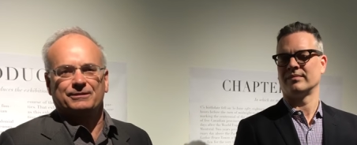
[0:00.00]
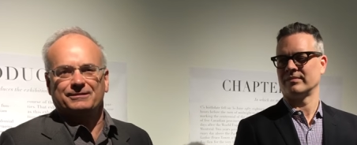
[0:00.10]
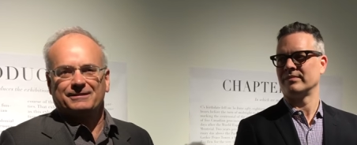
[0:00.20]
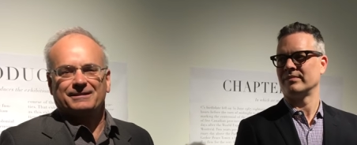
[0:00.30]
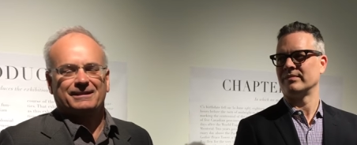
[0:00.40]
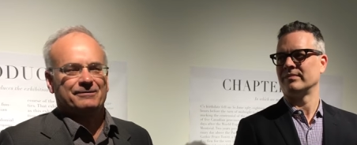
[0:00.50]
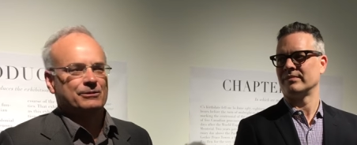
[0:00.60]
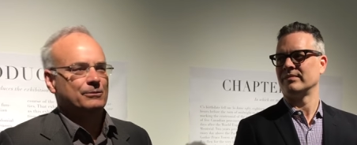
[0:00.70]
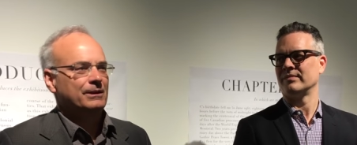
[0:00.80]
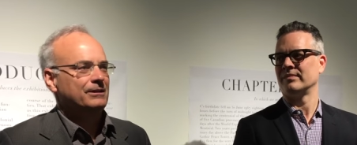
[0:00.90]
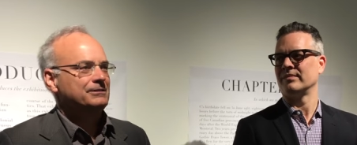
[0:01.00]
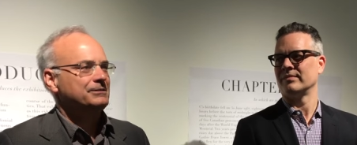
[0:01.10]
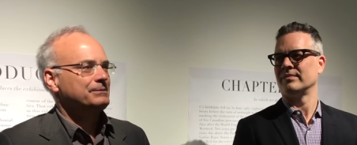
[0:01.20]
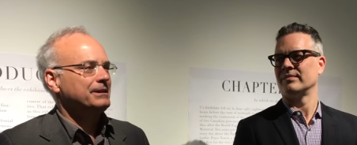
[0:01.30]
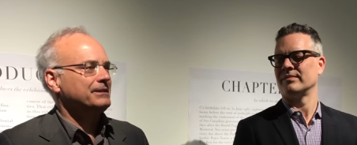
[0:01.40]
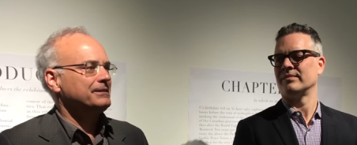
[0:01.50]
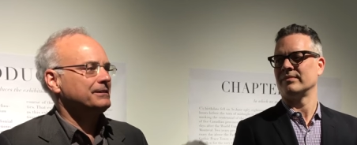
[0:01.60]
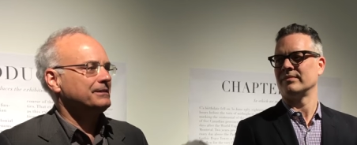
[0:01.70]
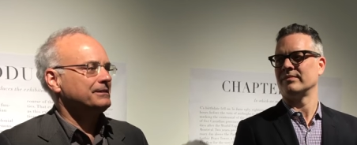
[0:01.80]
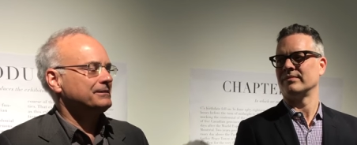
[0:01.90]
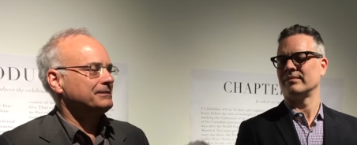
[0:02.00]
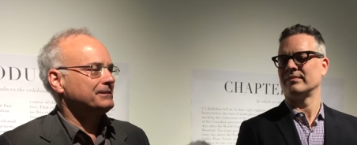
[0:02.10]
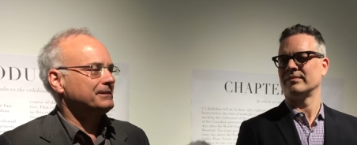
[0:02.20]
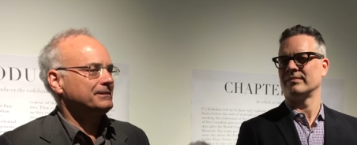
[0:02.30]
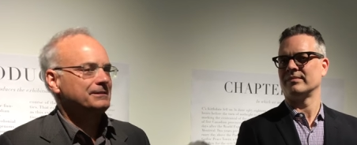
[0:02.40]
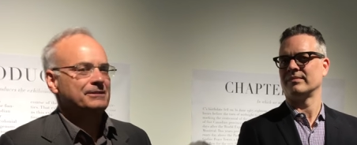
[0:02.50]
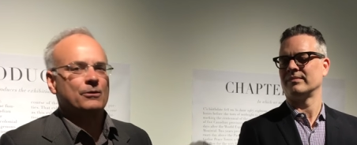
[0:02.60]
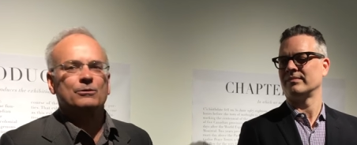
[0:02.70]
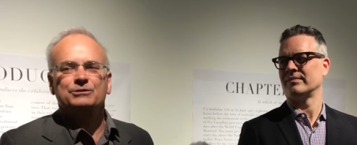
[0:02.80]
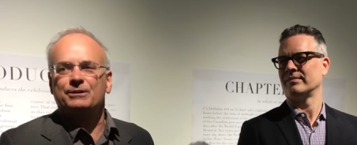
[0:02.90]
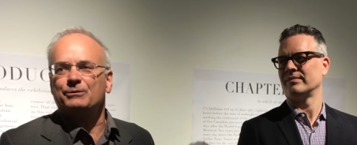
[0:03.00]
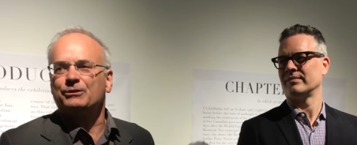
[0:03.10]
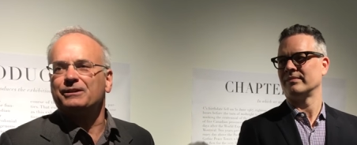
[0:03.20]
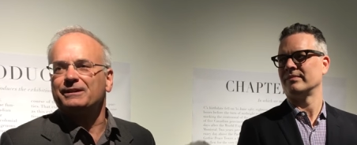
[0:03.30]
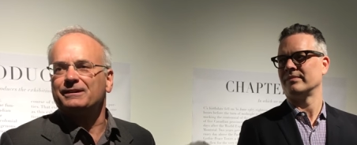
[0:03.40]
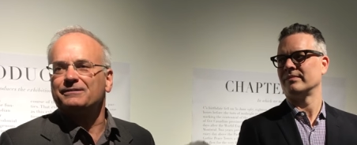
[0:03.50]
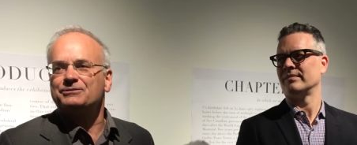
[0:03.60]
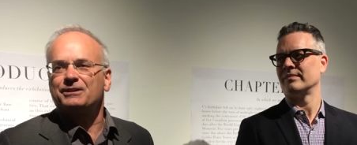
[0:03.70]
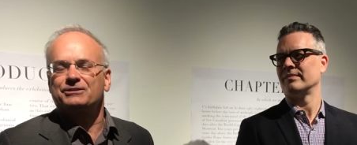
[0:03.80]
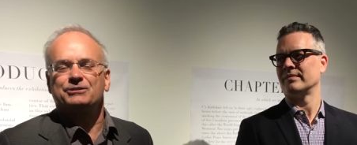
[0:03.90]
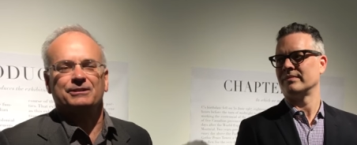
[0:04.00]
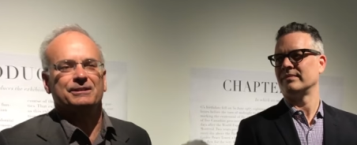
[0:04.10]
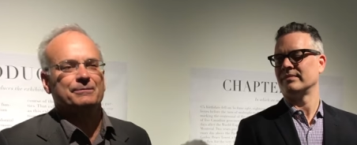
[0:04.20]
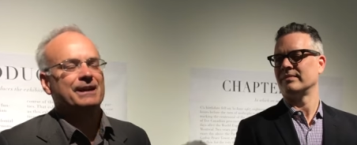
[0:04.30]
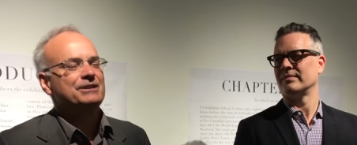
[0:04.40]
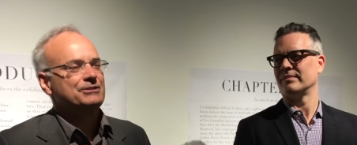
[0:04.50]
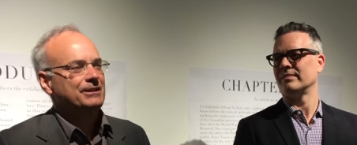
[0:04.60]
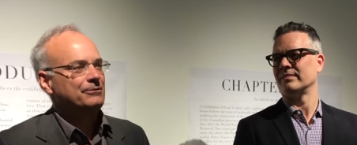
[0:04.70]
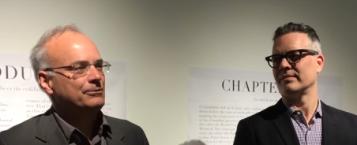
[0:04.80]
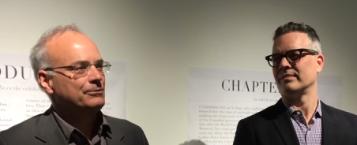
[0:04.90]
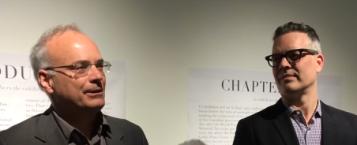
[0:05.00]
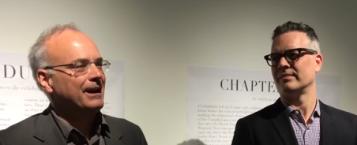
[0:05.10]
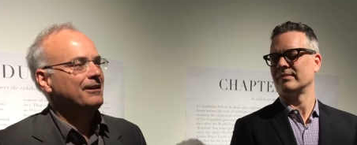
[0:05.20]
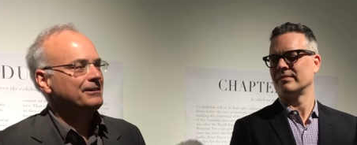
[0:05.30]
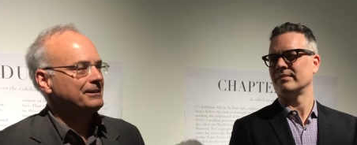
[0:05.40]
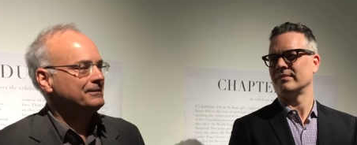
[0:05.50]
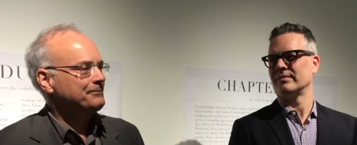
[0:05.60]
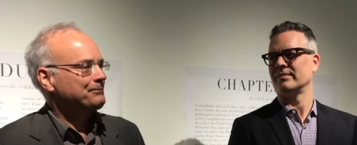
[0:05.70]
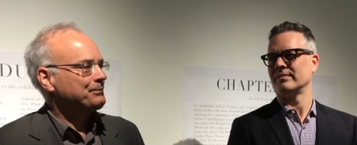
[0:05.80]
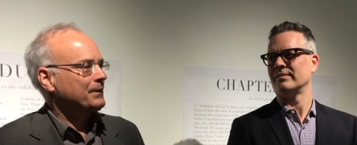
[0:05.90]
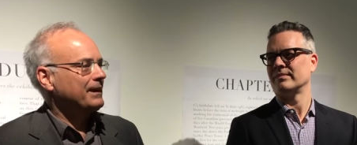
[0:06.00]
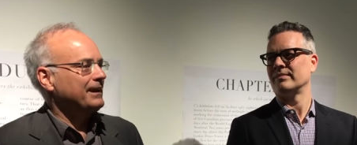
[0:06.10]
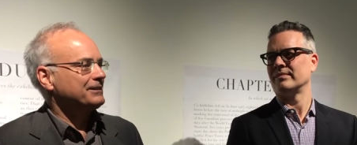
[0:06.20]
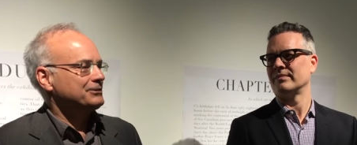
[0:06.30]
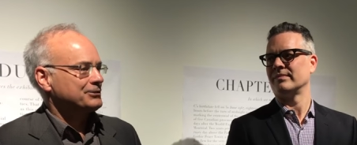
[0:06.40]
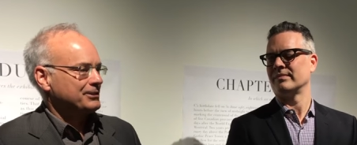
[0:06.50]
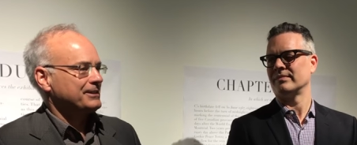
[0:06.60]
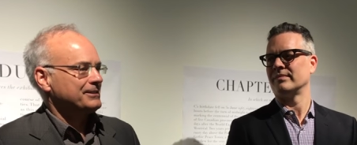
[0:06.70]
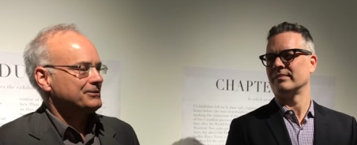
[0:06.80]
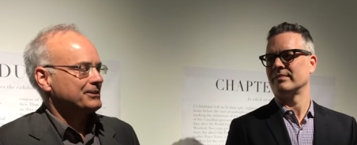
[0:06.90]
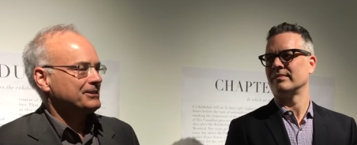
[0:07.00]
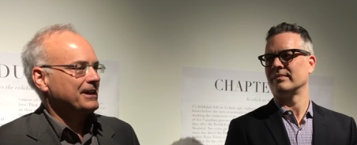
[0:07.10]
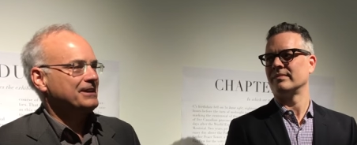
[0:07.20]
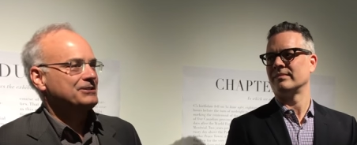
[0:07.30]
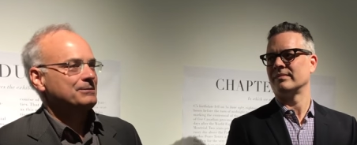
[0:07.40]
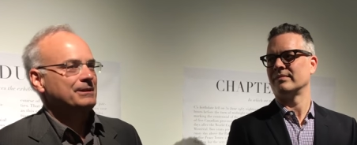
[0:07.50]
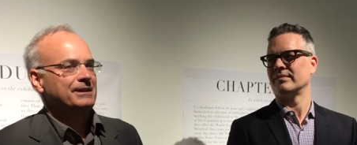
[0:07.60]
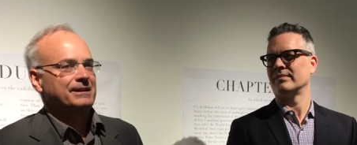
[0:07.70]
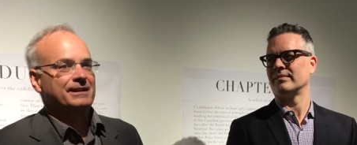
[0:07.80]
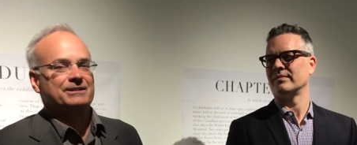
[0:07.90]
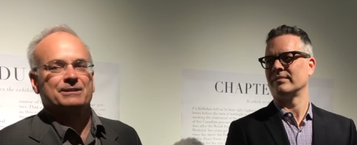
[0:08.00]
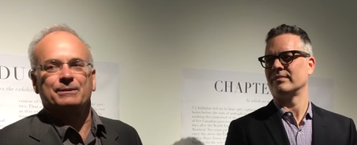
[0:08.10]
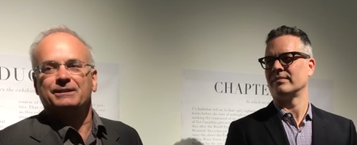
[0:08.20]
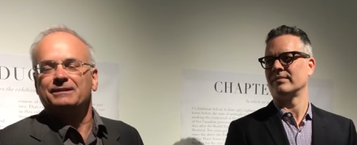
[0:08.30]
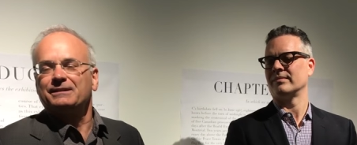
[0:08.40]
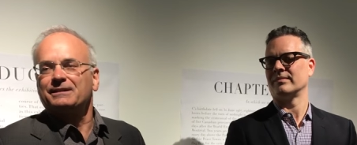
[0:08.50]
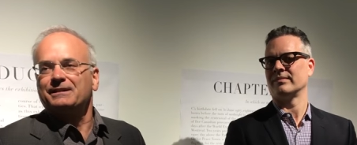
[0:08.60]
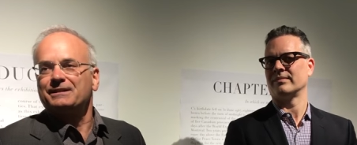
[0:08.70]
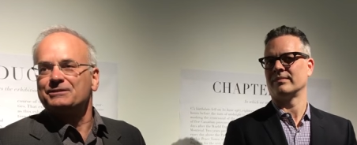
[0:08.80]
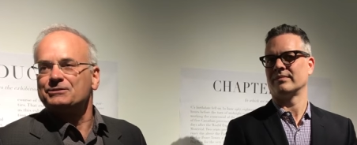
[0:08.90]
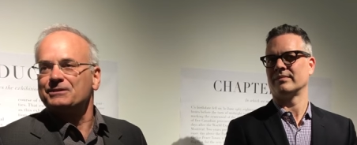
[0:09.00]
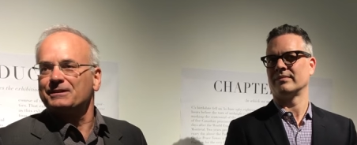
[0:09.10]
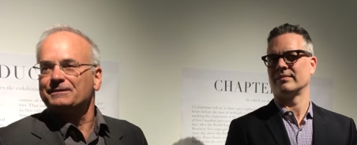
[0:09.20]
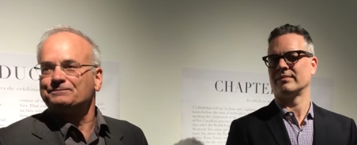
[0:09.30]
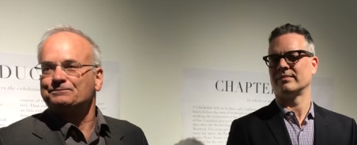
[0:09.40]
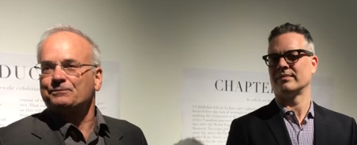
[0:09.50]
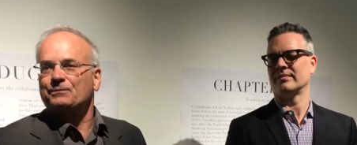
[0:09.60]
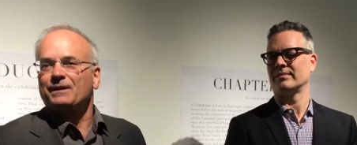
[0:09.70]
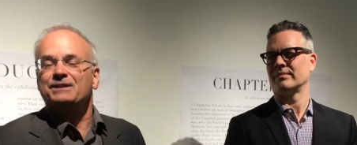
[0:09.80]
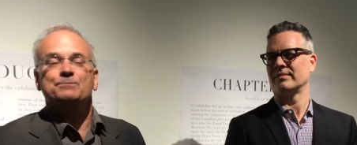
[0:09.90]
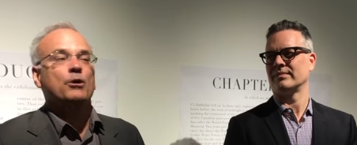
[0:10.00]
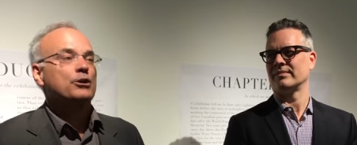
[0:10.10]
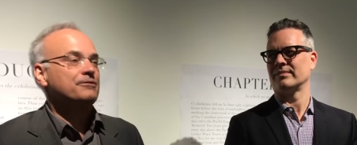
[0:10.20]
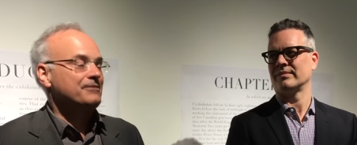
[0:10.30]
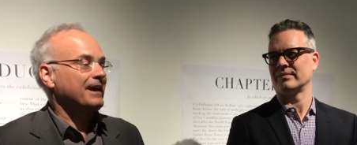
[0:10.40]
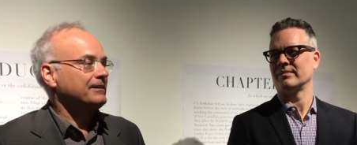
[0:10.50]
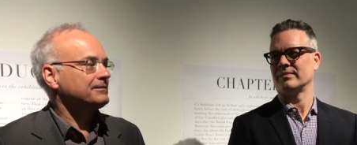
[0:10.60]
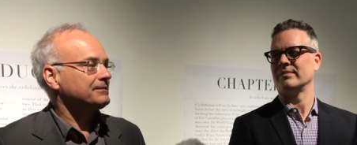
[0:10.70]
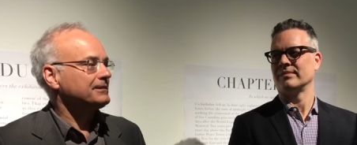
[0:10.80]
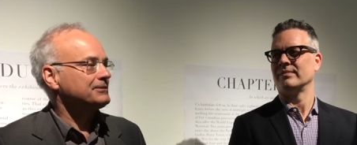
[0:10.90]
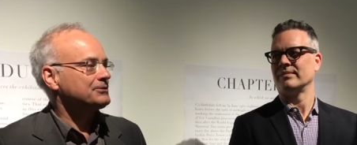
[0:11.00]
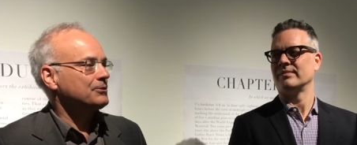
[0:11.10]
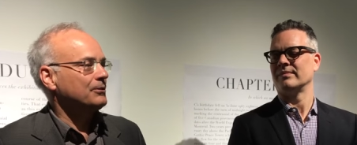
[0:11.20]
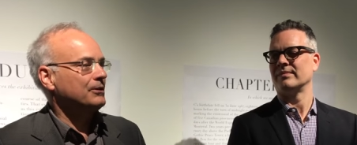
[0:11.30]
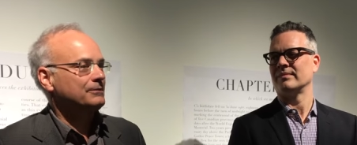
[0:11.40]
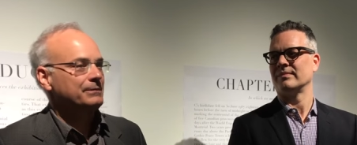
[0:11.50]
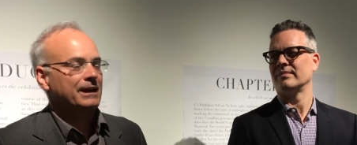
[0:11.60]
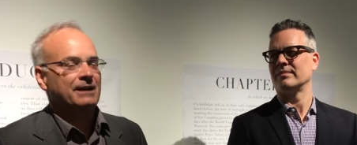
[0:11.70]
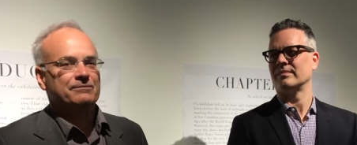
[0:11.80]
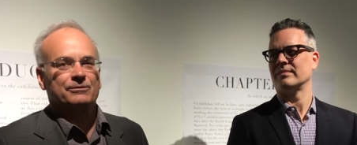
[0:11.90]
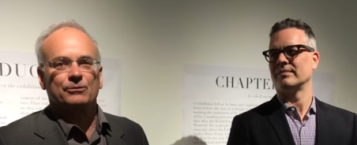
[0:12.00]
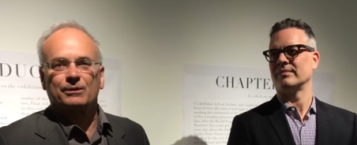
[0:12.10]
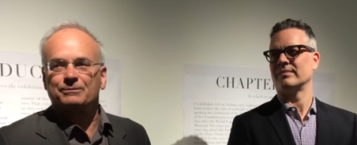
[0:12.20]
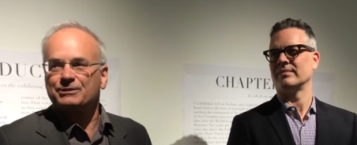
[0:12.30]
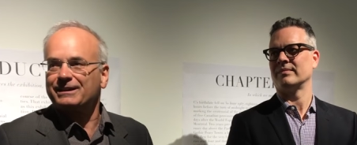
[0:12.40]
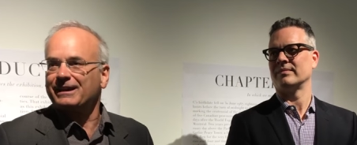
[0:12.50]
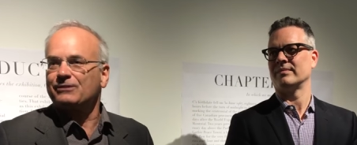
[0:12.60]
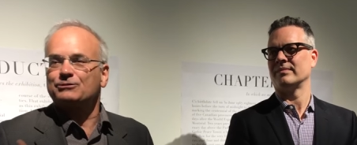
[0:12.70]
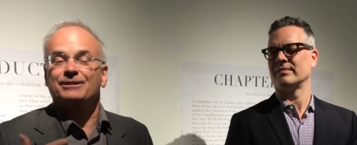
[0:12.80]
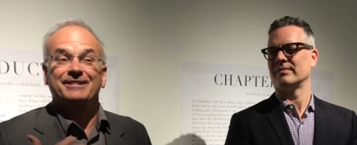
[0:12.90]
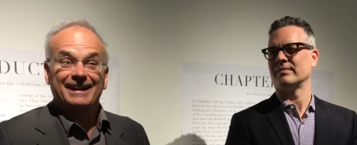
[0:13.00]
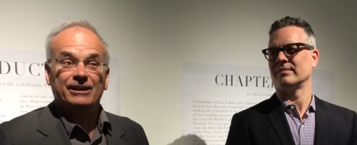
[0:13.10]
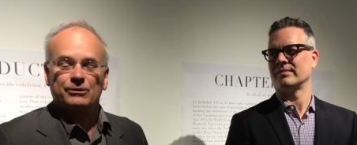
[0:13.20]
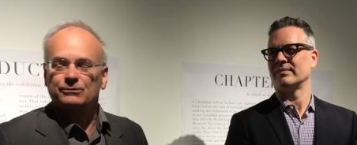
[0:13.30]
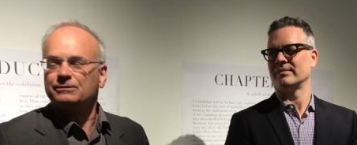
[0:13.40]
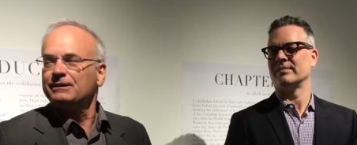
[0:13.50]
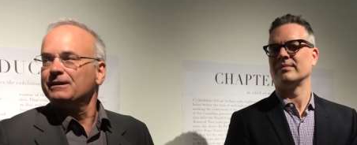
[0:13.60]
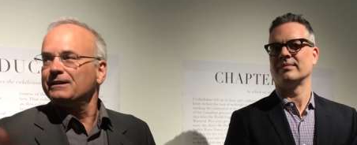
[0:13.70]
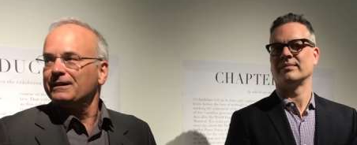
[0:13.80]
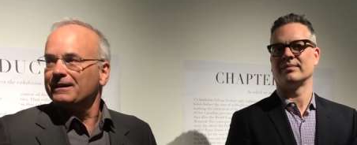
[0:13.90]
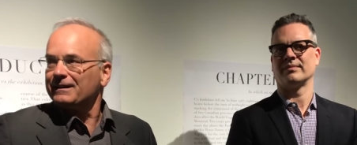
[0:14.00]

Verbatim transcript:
Speaker 1: host, if you will, to be the, the host community of such an amazing reality. And to see this ex exhibit is, um, is part of that. And so on behalf of Coquitlam City Council, thank you.